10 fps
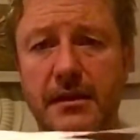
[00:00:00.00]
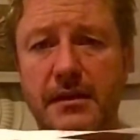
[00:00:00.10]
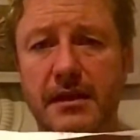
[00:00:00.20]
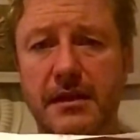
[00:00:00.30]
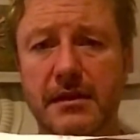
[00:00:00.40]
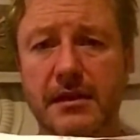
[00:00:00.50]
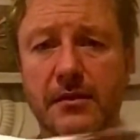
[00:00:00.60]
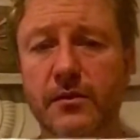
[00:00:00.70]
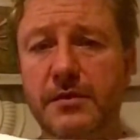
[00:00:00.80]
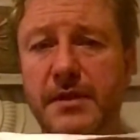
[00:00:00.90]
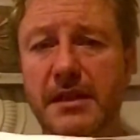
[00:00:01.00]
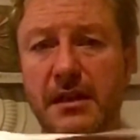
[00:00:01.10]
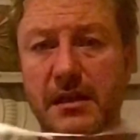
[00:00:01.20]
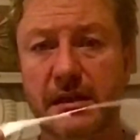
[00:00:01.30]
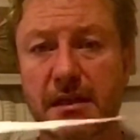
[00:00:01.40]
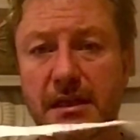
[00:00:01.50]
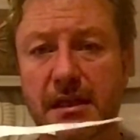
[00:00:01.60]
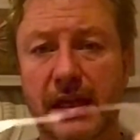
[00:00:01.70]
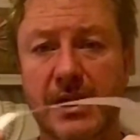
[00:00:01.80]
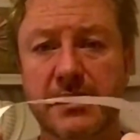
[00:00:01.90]
then there would be
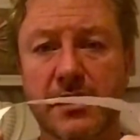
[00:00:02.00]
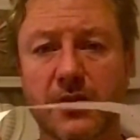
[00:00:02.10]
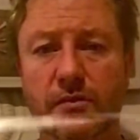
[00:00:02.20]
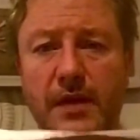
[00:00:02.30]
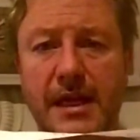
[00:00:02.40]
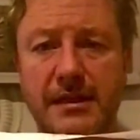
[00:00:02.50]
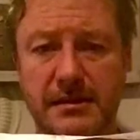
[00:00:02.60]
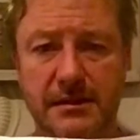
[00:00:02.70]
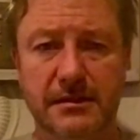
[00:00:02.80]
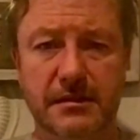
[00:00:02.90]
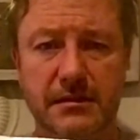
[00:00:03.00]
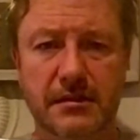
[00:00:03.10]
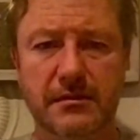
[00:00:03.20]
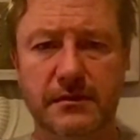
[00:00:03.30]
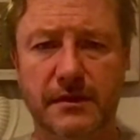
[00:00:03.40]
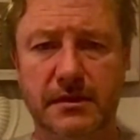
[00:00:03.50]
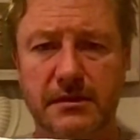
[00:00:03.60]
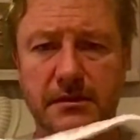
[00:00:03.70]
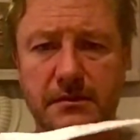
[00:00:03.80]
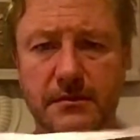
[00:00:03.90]
an horizon to the
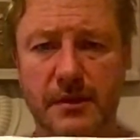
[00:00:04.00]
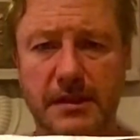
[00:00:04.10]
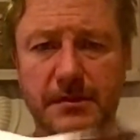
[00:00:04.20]
universe, right?